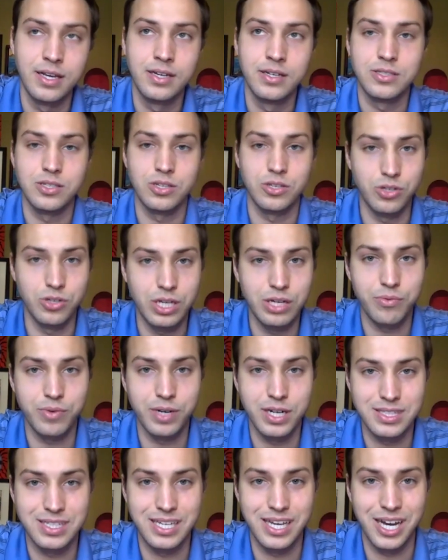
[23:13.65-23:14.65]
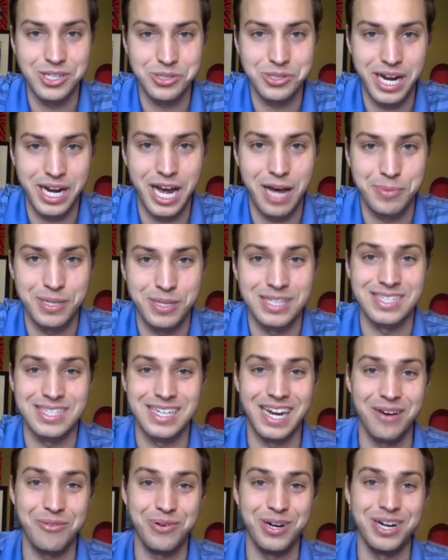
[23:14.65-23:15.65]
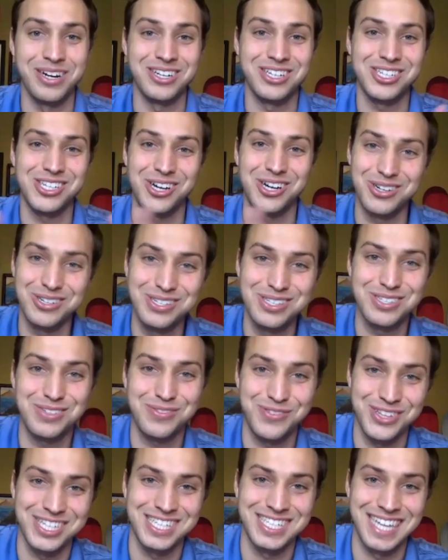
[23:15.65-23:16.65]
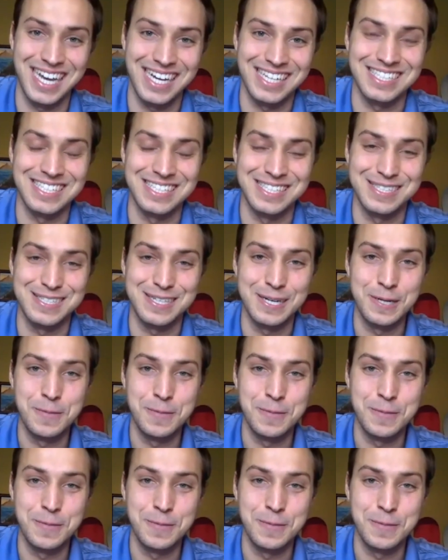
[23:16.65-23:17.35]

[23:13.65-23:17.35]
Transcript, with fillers: So you get rid of DeAndre Hopkins. Now, where it turns for the Texans